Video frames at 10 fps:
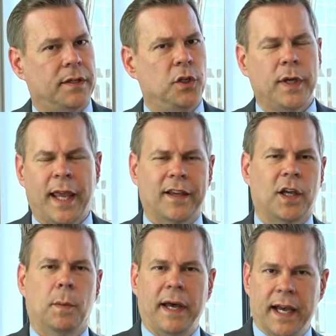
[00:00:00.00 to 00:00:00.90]
then you can't
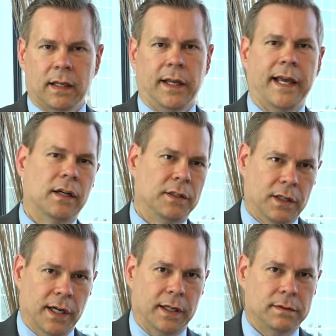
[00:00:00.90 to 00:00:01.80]
come back later
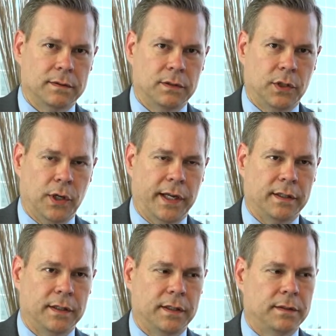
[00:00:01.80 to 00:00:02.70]

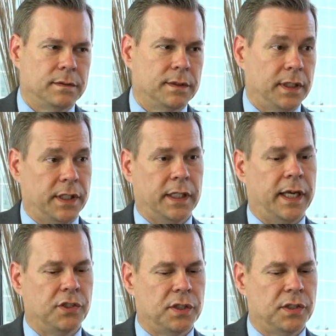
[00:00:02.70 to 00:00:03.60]
during the
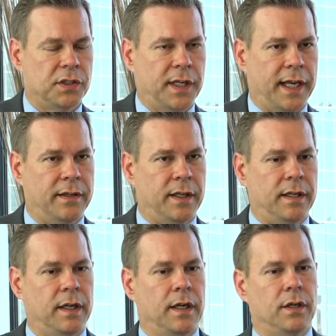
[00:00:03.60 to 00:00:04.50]
litigation and say
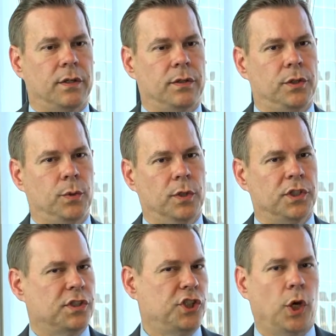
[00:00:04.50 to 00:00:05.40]
that you were
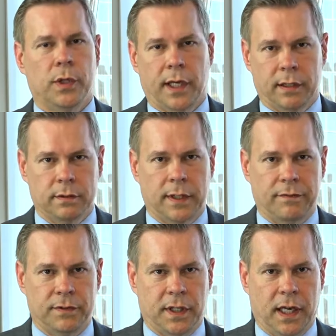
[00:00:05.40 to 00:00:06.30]
just choking
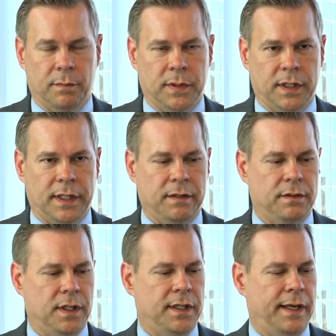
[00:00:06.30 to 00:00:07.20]
that time,
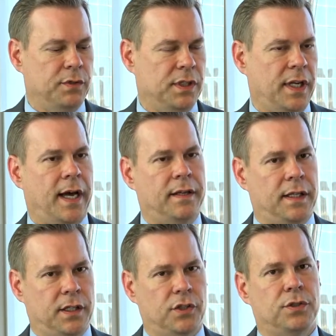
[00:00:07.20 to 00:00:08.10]
that was not
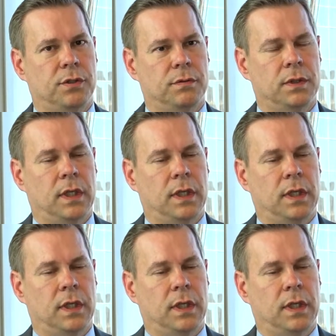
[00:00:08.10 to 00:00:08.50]
the issue.